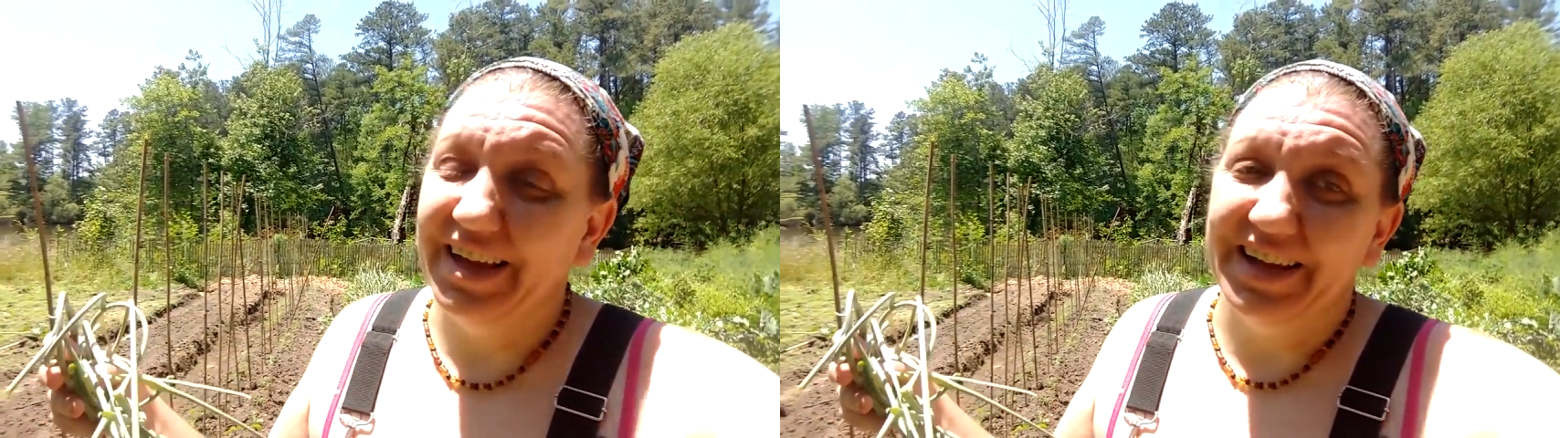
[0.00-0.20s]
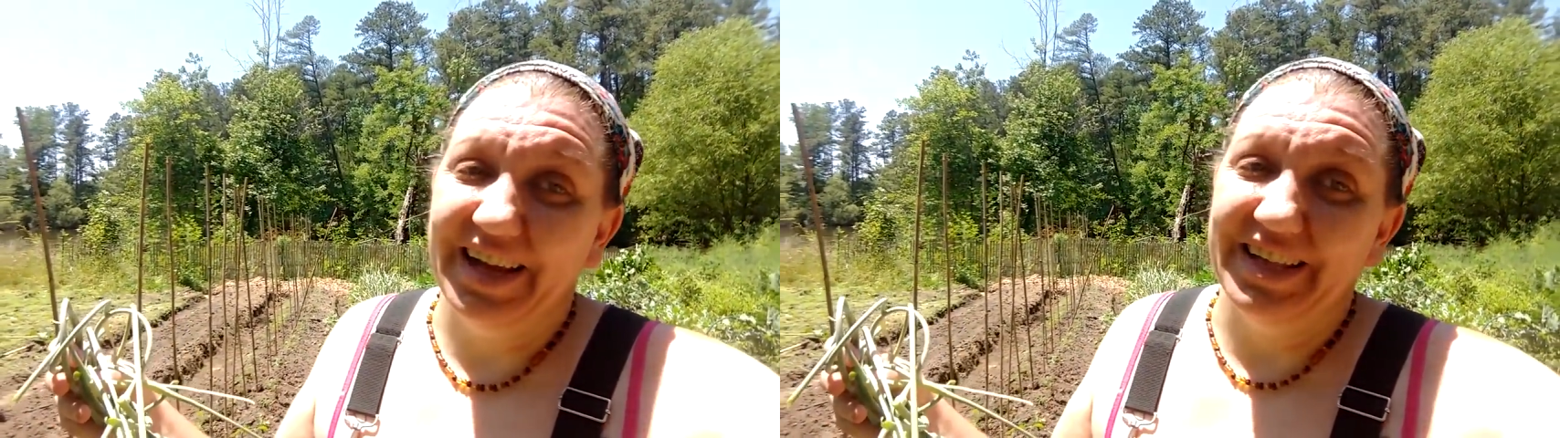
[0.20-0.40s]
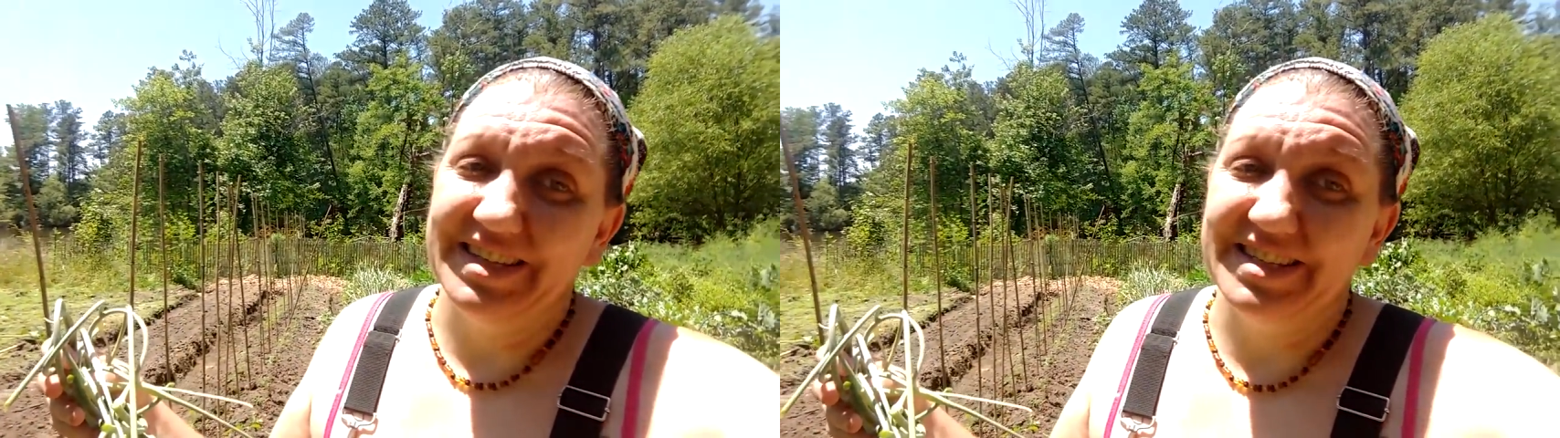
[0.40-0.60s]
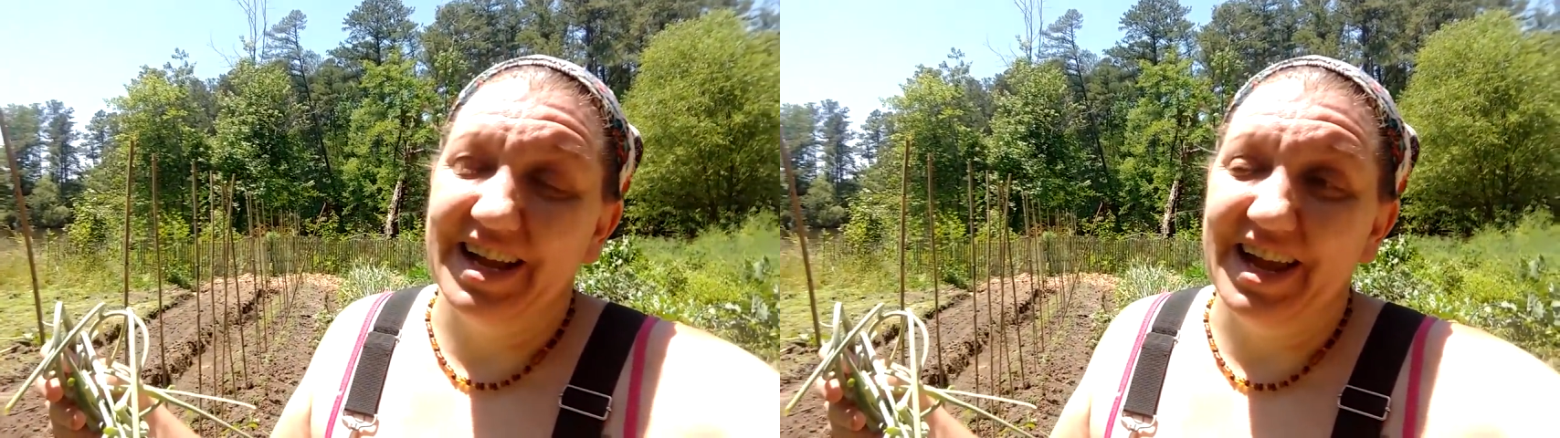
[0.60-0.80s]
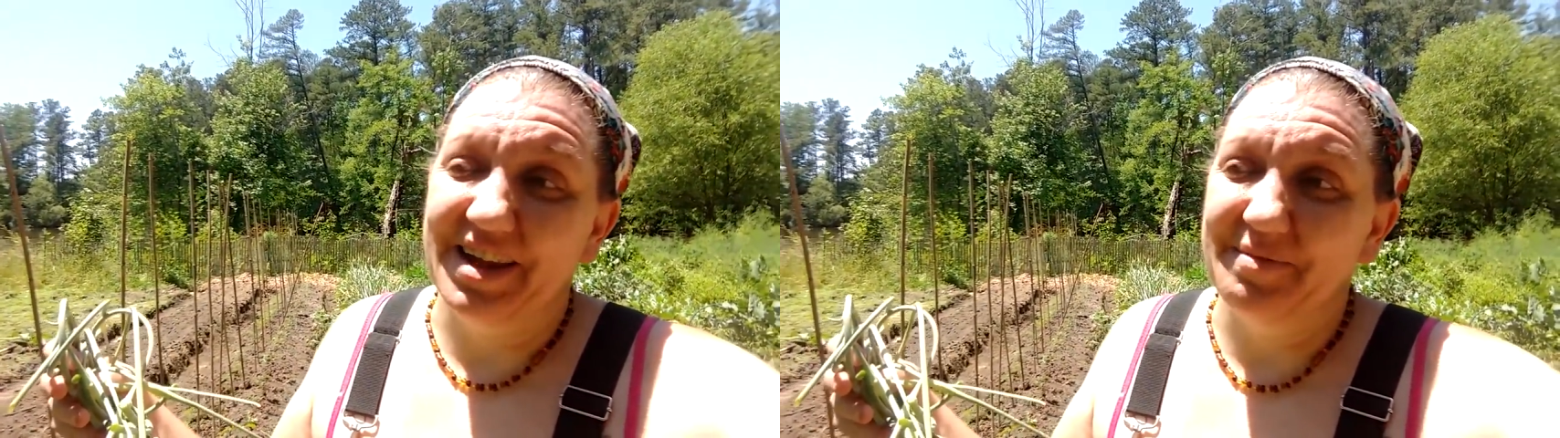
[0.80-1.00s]
lucky this
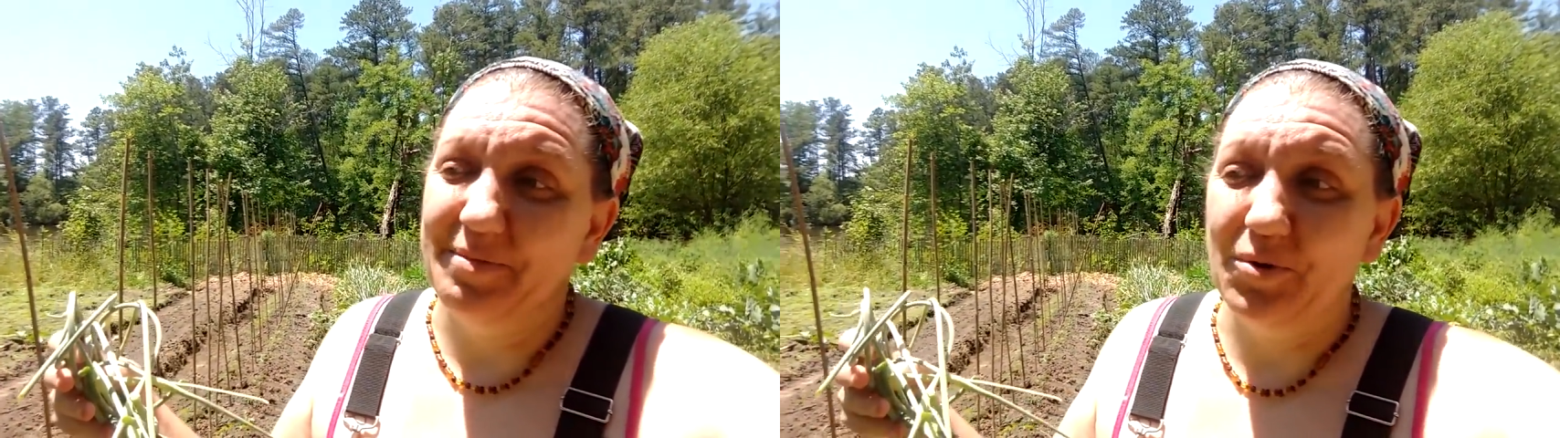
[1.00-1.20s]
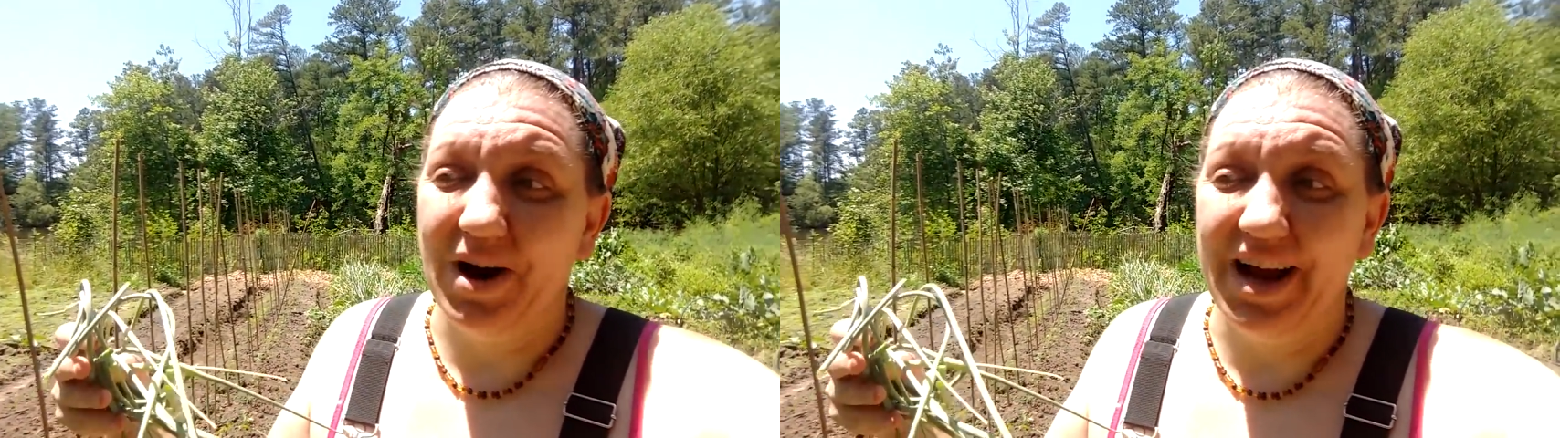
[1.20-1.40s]
time where